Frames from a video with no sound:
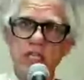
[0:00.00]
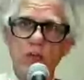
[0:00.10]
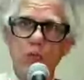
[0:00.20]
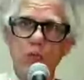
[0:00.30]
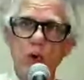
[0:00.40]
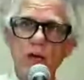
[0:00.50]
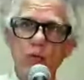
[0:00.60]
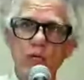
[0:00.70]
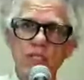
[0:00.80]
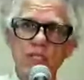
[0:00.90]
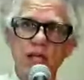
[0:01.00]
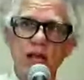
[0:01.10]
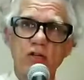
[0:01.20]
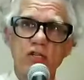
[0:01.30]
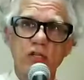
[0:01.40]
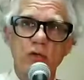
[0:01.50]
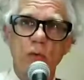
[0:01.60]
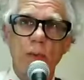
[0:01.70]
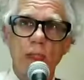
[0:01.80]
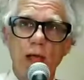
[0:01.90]
some redwoods there
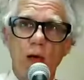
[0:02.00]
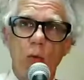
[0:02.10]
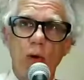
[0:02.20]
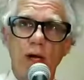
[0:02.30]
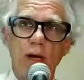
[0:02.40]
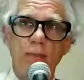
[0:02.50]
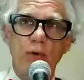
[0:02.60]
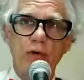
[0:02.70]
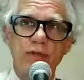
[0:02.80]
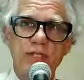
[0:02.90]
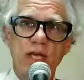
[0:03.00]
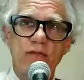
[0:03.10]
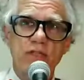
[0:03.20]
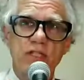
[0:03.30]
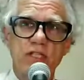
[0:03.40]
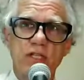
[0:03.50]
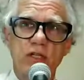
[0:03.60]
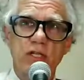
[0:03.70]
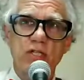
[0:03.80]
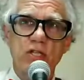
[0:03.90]
too. Went up north of San
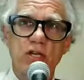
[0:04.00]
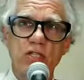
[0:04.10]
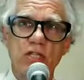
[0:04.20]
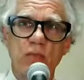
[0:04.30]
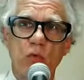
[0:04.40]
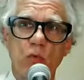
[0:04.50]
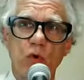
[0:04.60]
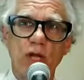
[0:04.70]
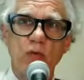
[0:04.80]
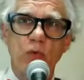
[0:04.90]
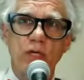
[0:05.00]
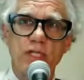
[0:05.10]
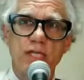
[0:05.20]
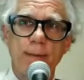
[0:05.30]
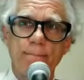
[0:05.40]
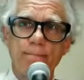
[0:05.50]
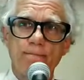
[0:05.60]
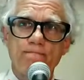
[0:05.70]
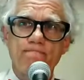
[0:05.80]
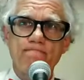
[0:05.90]
Francisco and saw some redwoods.
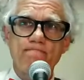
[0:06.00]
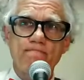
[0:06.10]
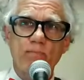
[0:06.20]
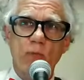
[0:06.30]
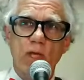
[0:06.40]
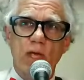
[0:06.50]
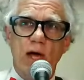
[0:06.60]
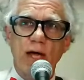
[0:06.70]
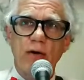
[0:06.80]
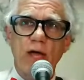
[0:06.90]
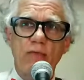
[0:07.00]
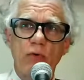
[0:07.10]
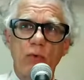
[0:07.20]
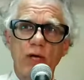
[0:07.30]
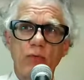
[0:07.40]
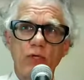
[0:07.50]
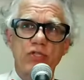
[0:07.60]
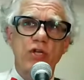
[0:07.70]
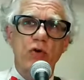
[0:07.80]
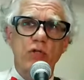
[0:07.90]
I don't have a redwood
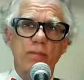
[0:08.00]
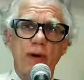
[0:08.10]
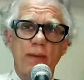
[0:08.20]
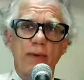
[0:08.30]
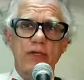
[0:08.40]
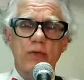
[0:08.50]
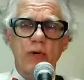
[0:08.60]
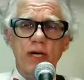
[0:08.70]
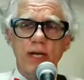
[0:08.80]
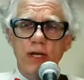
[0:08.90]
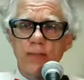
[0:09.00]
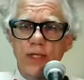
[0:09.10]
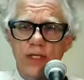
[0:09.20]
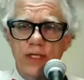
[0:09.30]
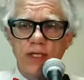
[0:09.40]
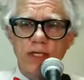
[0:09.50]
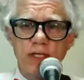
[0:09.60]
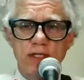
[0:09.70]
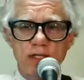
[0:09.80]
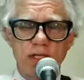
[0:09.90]
joke to pop at you right now, but I tell you,
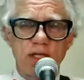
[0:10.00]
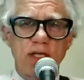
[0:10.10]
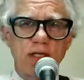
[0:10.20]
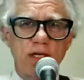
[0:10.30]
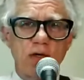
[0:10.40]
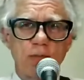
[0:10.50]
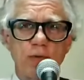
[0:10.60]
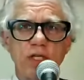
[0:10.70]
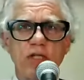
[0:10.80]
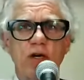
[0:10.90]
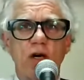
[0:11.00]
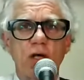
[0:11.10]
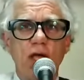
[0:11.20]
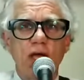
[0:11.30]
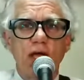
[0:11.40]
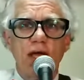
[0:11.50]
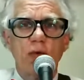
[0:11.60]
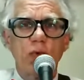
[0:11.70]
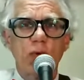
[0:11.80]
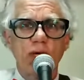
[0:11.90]
it is they go pretty tall.
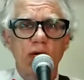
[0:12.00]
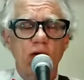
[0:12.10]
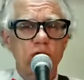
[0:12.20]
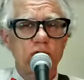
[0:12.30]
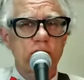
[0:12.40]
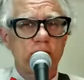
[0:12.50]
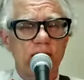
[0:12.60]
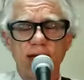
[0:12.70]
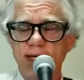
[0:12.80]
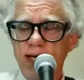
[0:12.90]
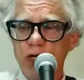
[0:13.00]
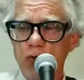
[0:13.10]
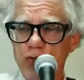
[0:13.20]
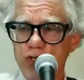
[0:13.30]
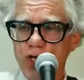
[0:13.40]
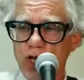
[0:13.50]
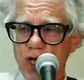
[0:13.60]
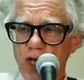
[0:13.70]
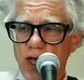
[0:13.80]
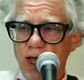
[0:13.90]
And we went out to the lighthouse
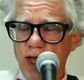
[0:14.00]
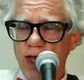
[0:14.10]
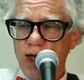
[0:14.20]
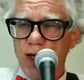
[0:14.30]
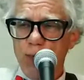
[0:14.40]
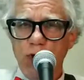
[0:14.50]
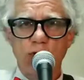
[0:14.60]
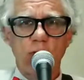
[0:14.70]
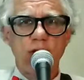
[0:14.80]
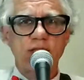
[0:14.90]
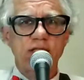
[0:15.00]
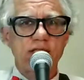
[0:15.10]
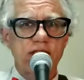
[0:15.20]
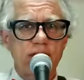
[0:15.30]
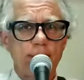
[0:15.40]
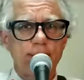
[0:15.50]
in Point Reyes,